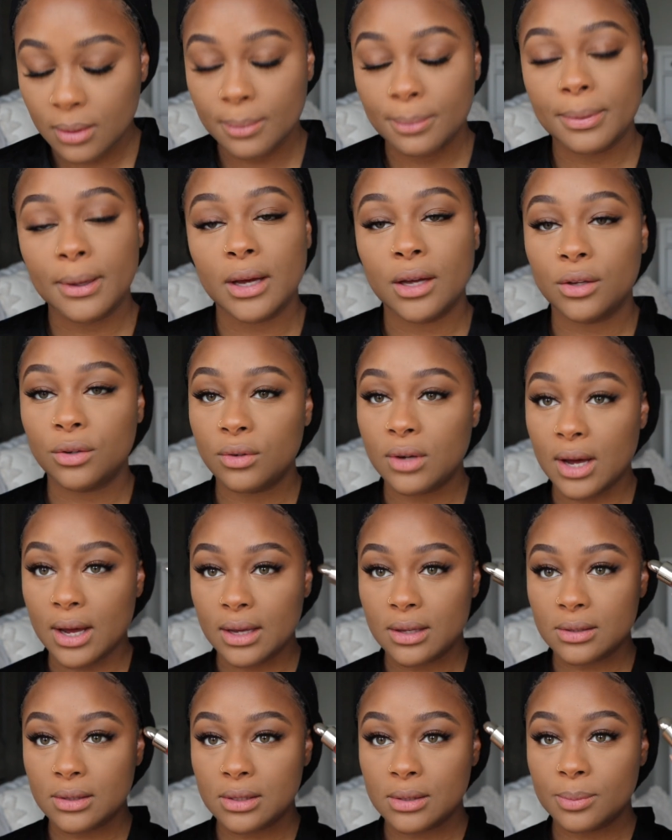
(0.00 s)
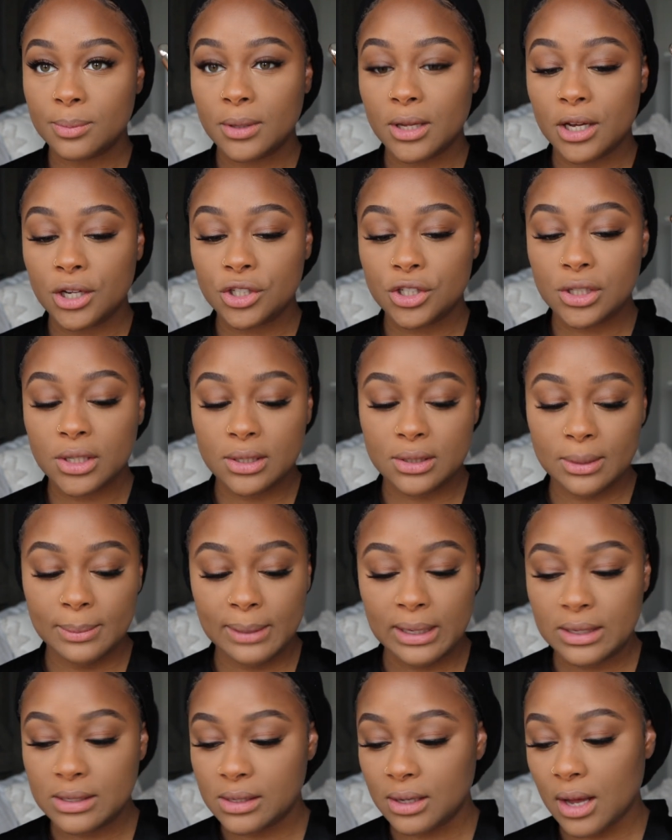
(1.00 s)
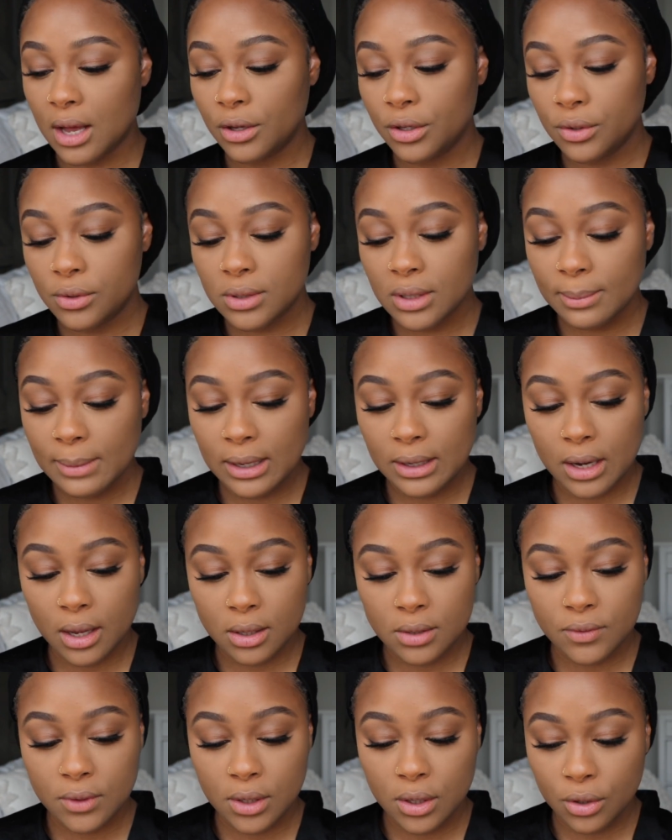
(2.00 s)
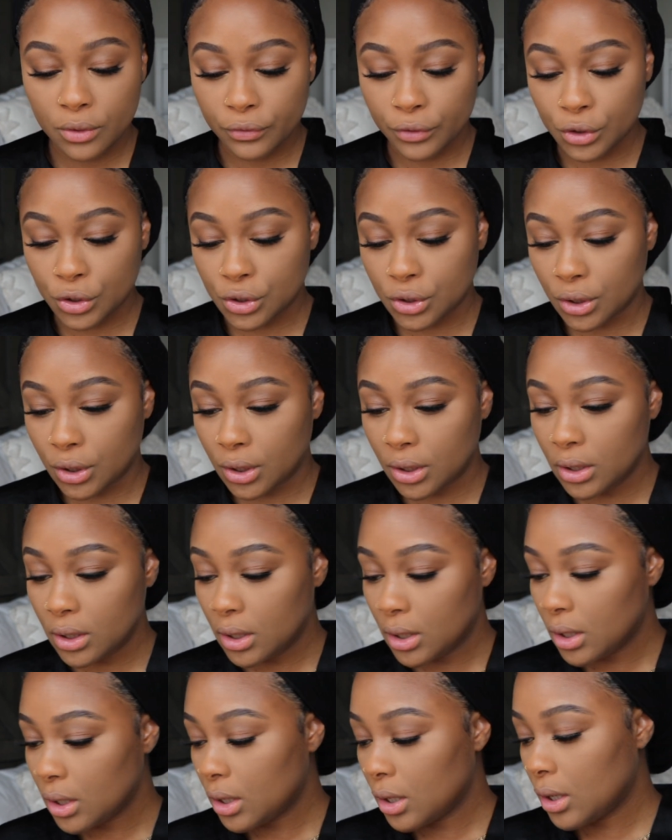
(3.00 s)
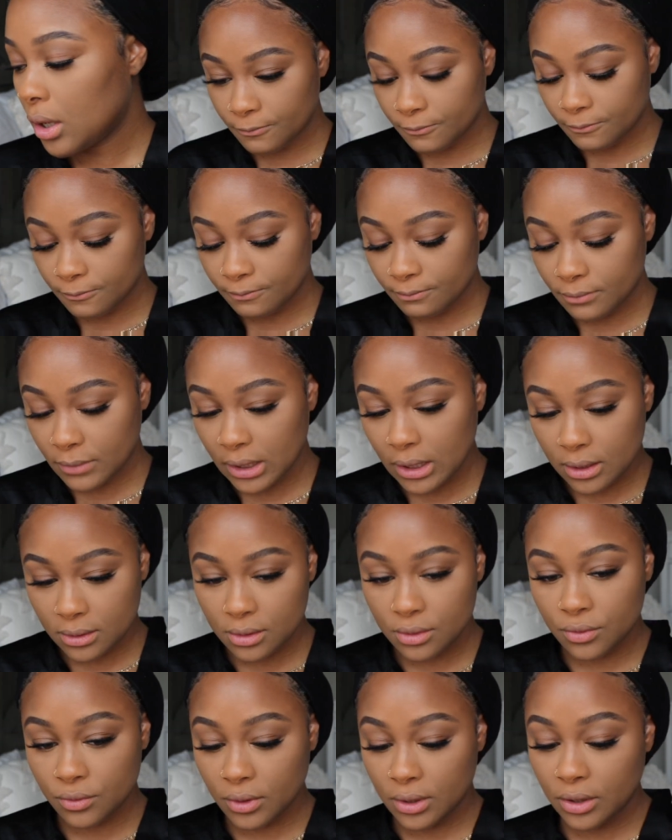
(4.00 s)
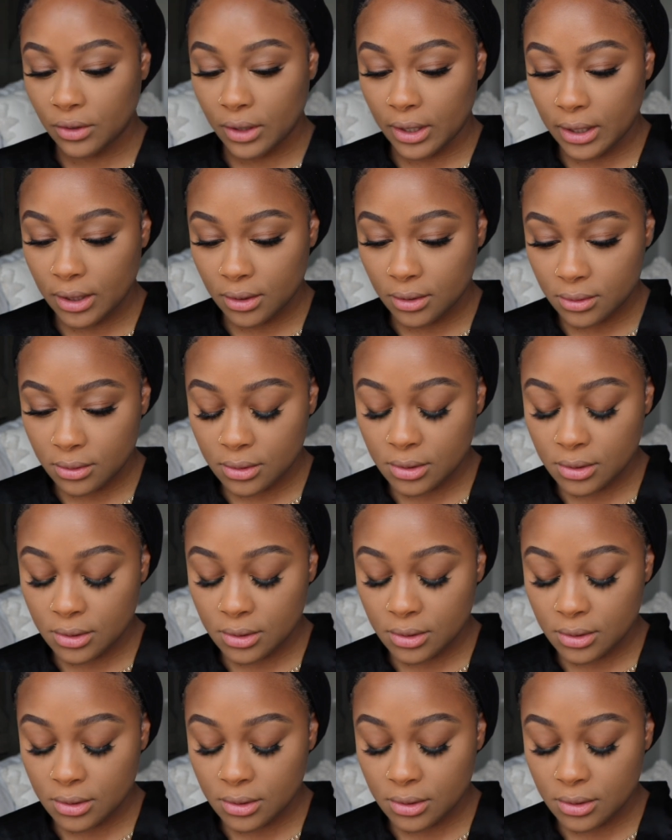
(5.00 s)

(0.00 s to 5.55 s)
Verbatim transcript: But you guys, this blush is amazing. I'll use it in my next video for sure because it's really great.